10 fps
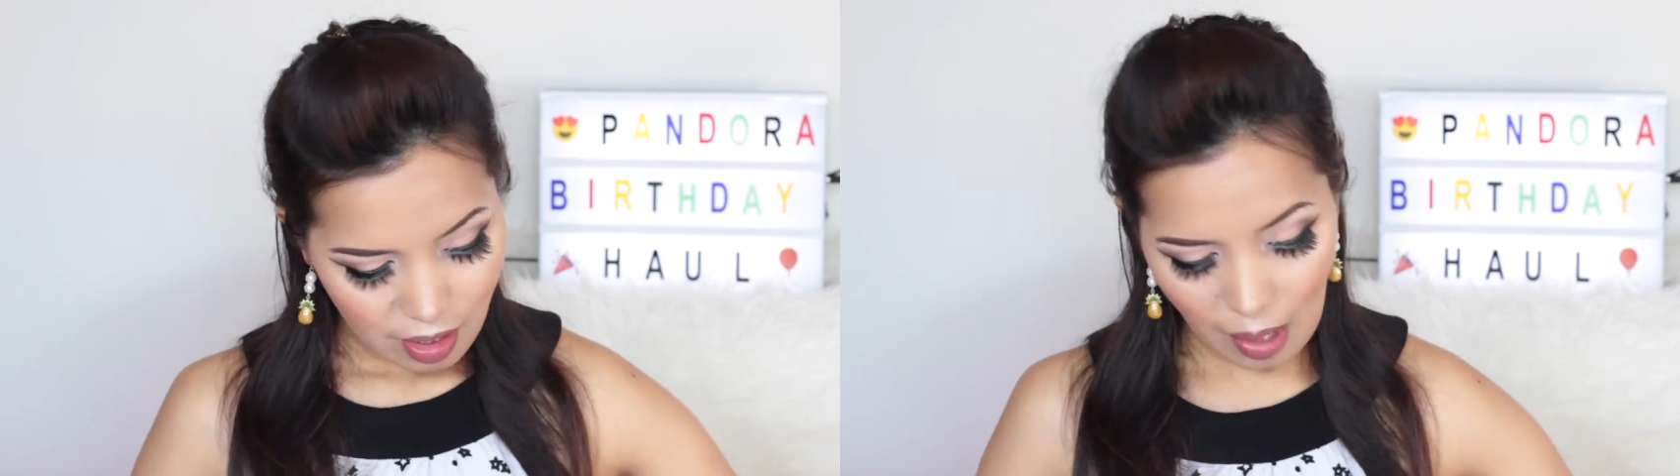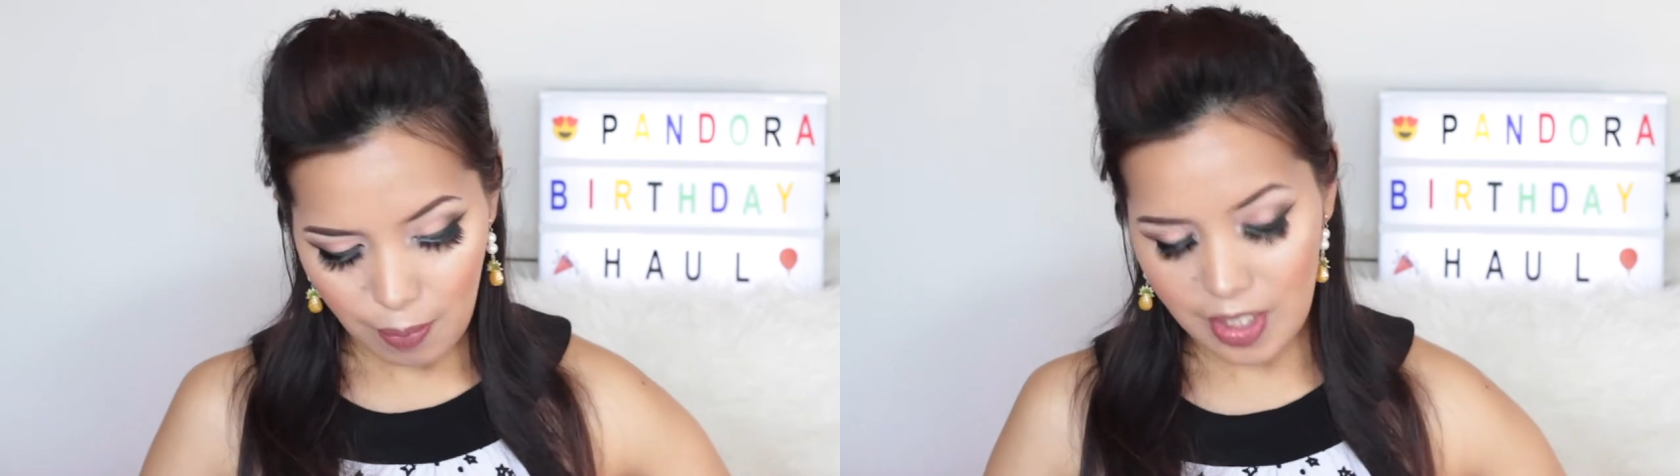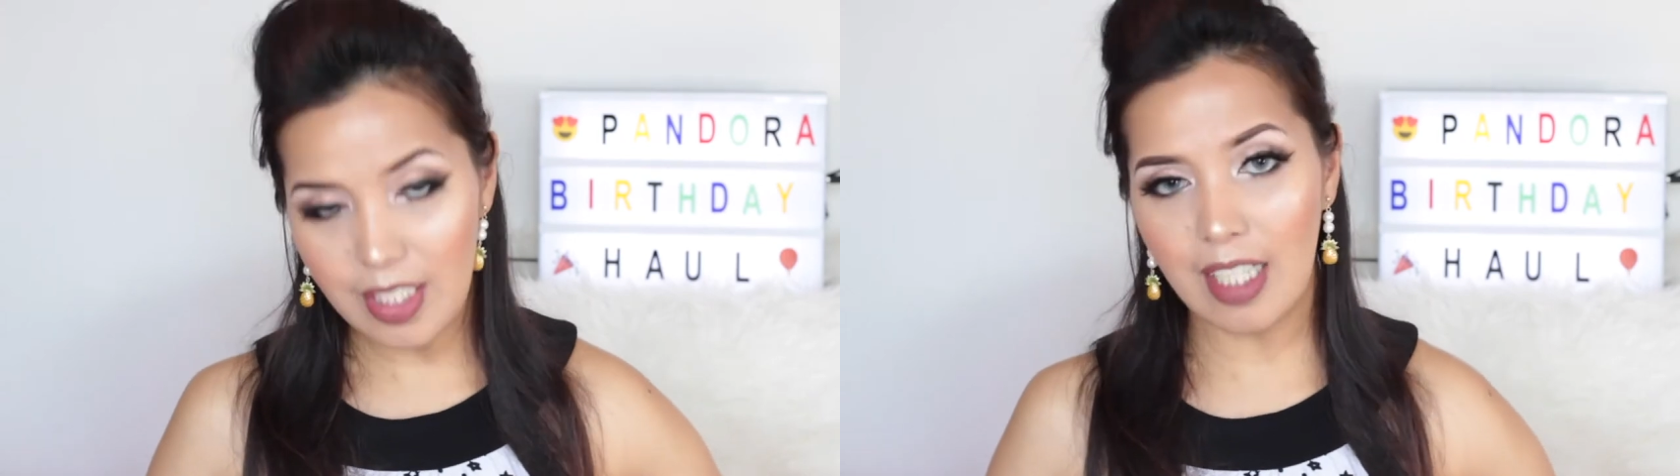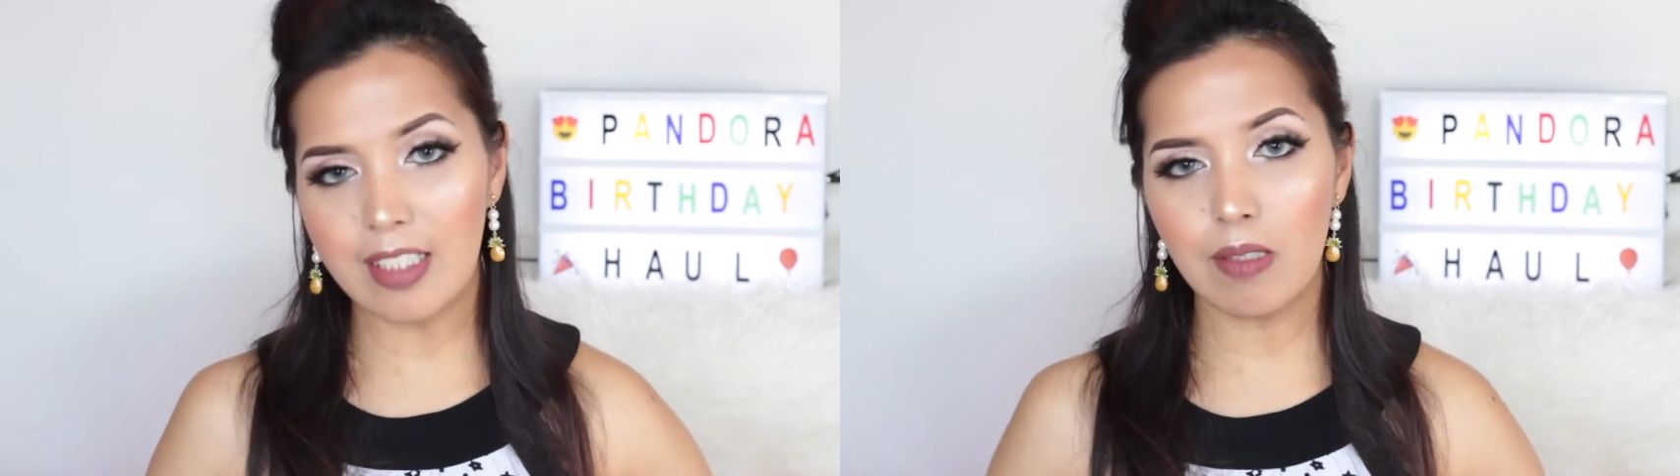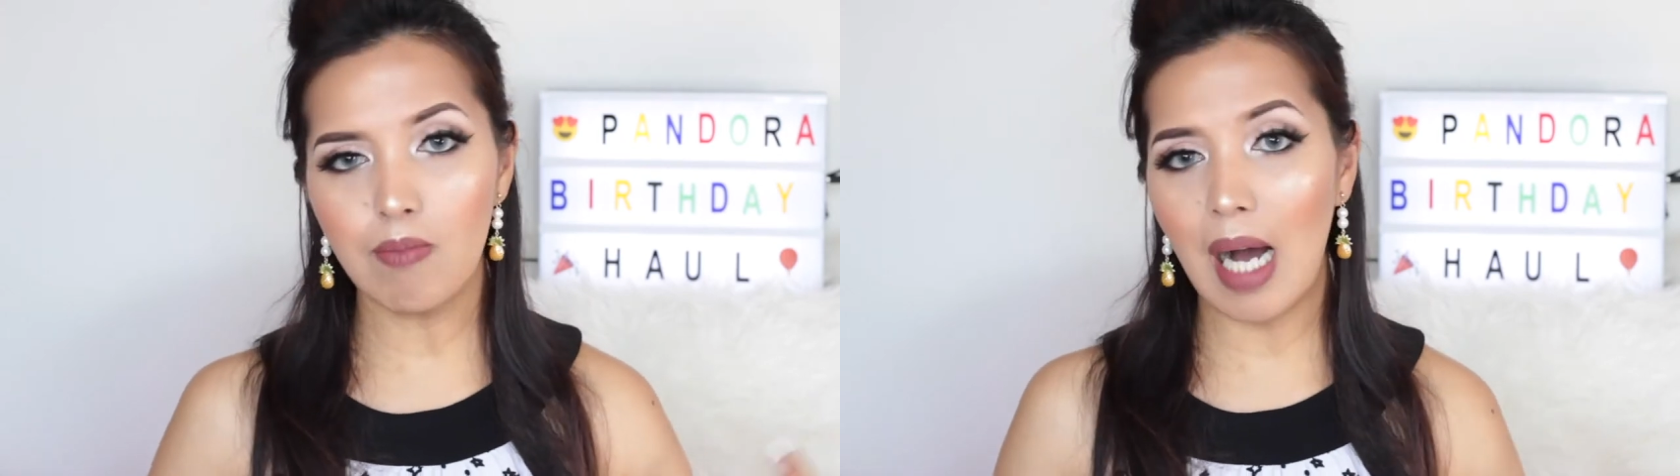
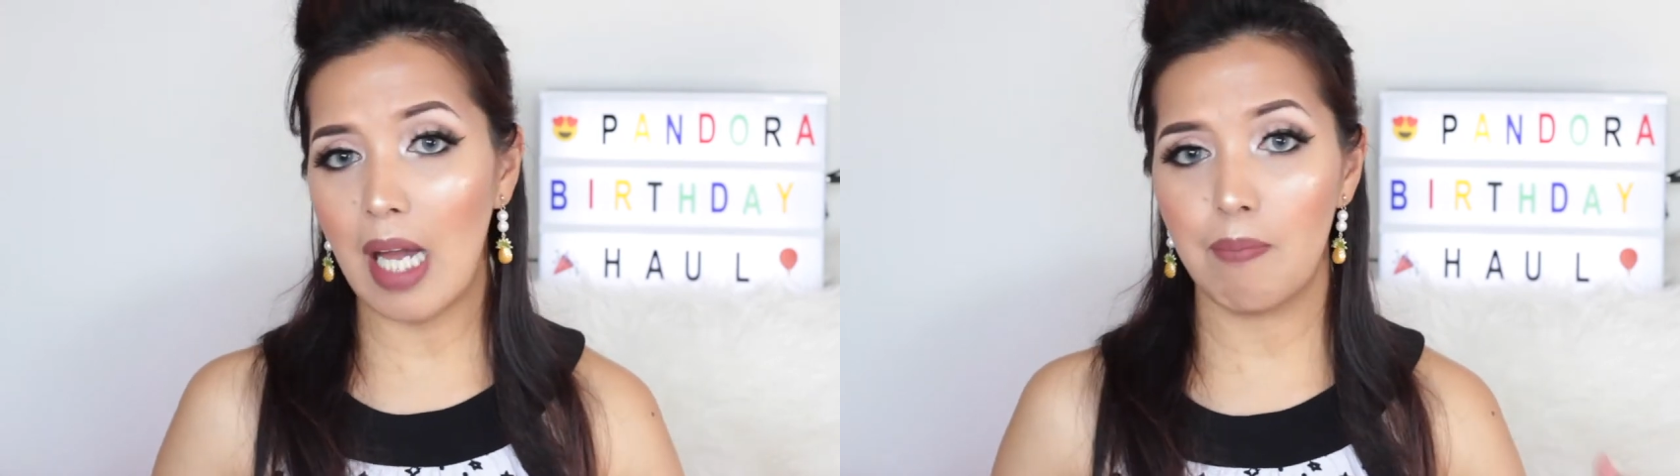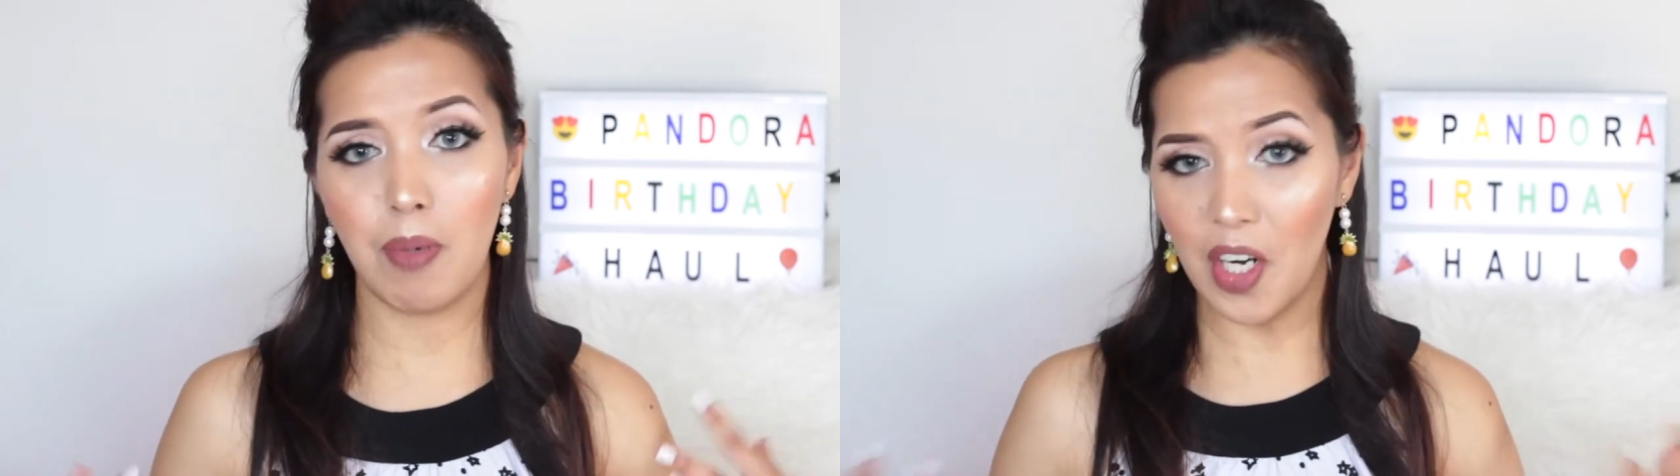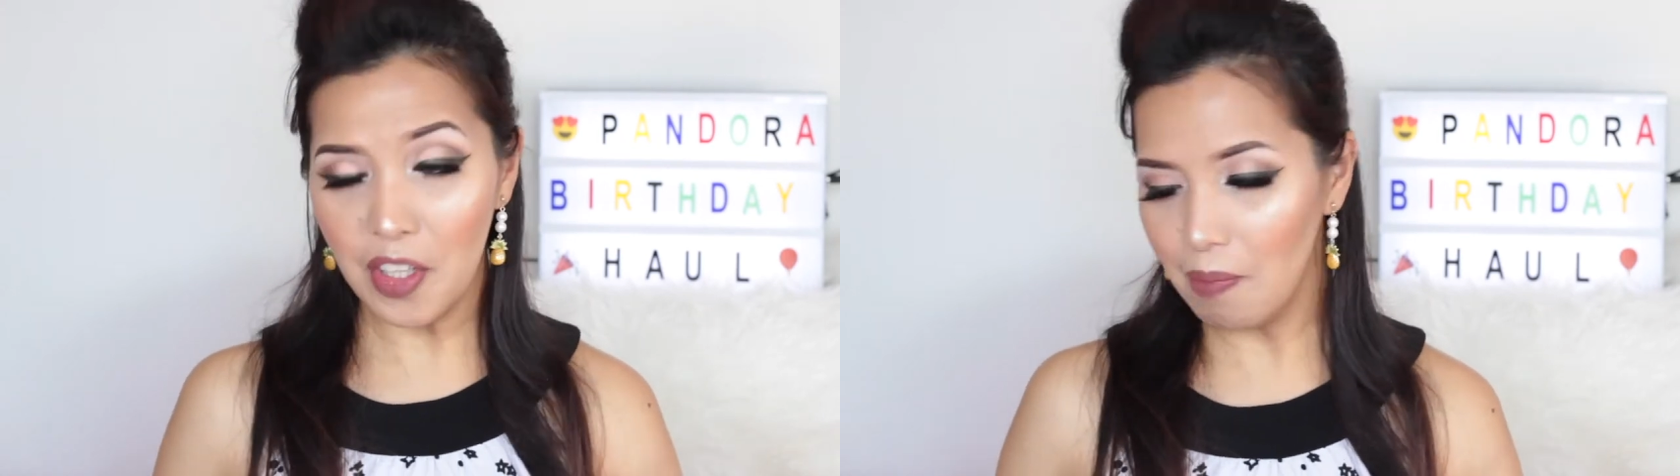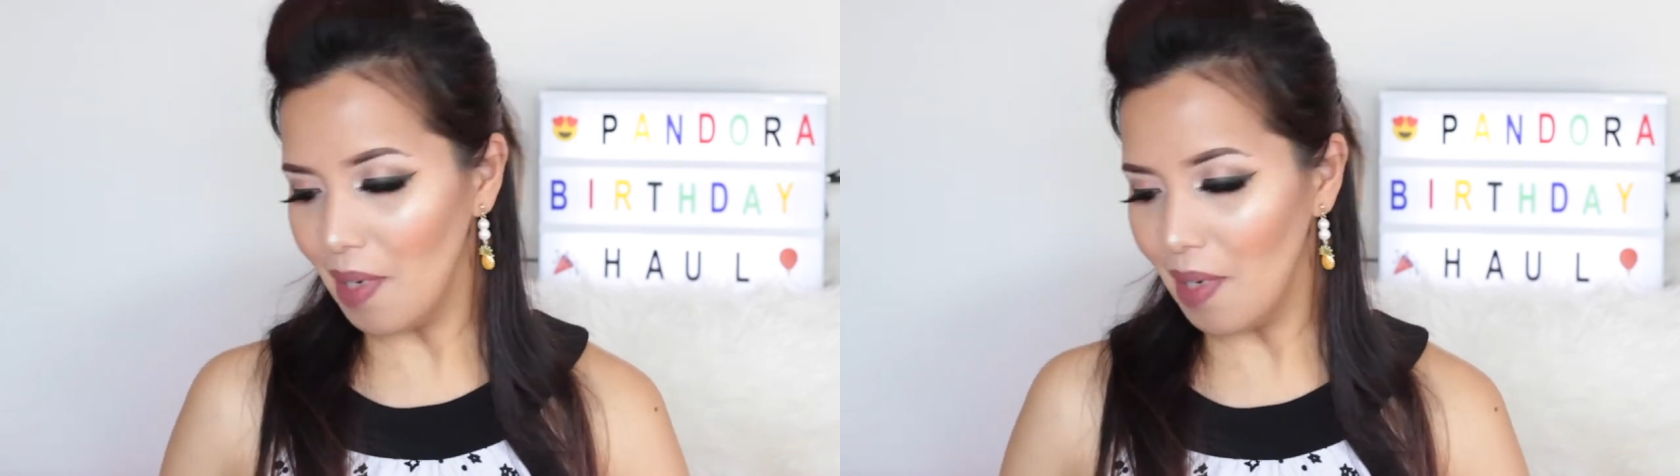represents my birth